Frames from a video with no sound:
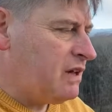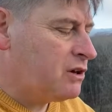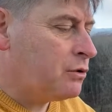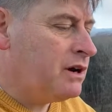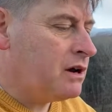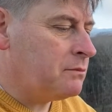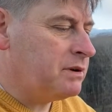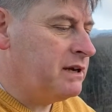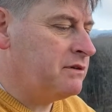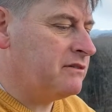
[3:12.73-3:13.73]
Growing up,
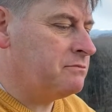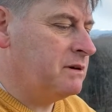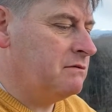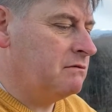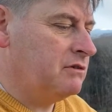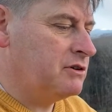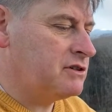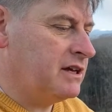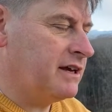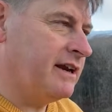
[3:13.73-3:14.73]
he would have been used
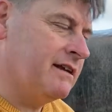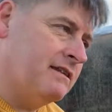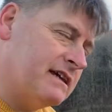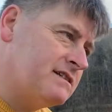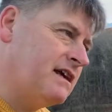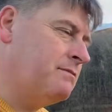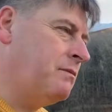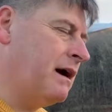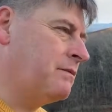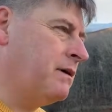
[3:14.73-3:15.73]
to hearing this type of
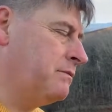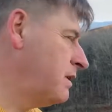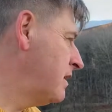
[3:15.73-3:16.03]
bagpipe.